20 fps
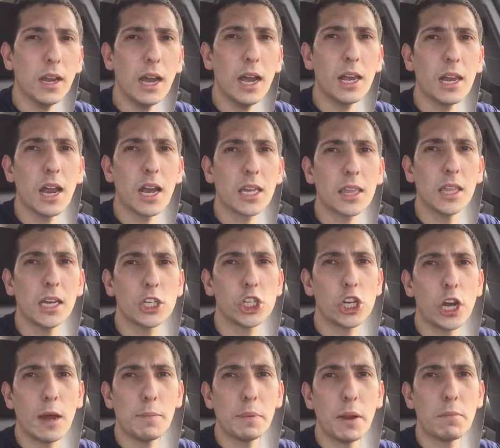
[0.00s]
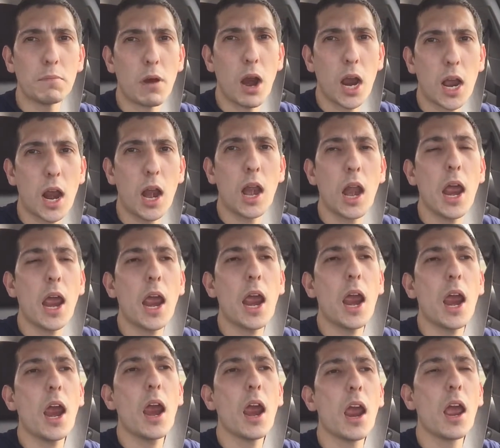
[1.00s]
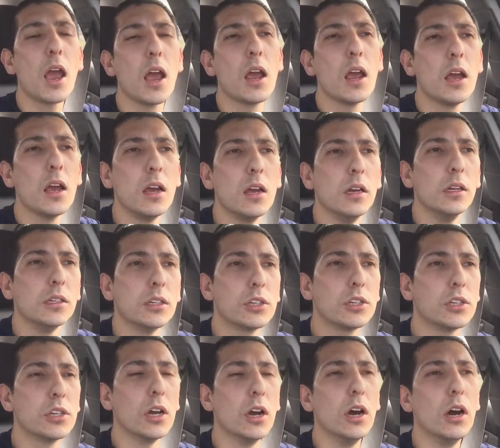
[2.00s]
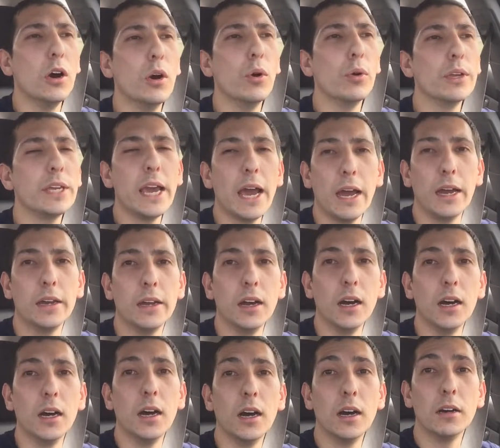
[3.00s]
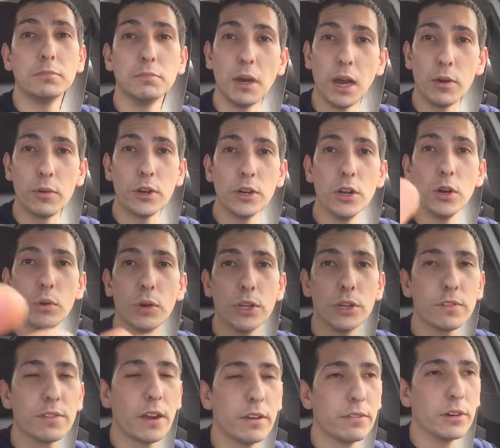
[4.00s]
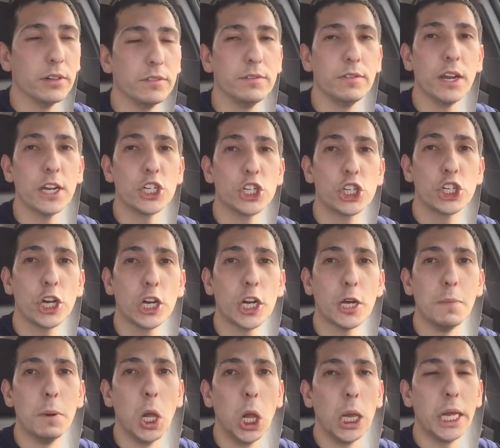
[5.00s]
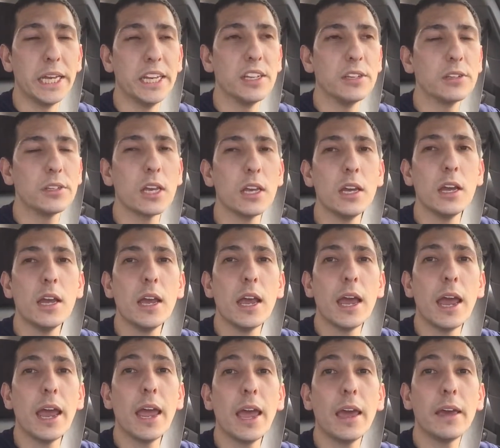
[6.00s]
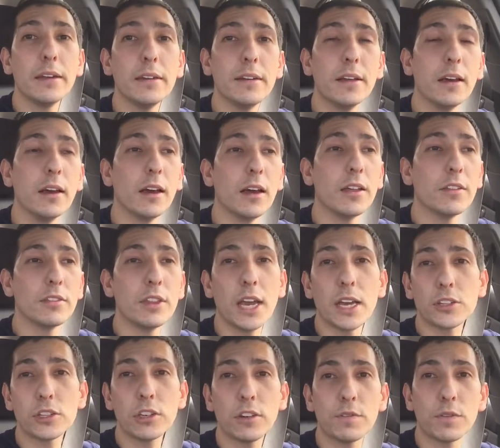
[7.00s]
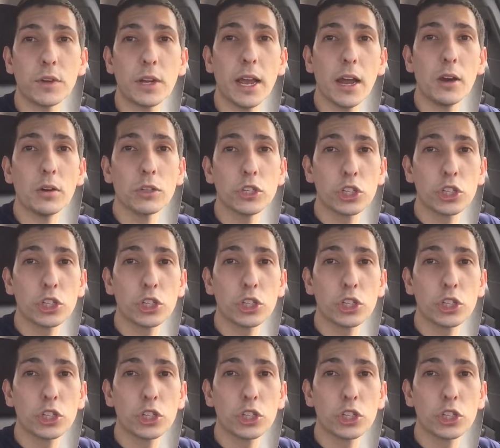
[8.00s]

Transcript: I like the chopped broccoli. So yeah, uh, I want to know what your favorite vegetable is. And uh, that's it for now.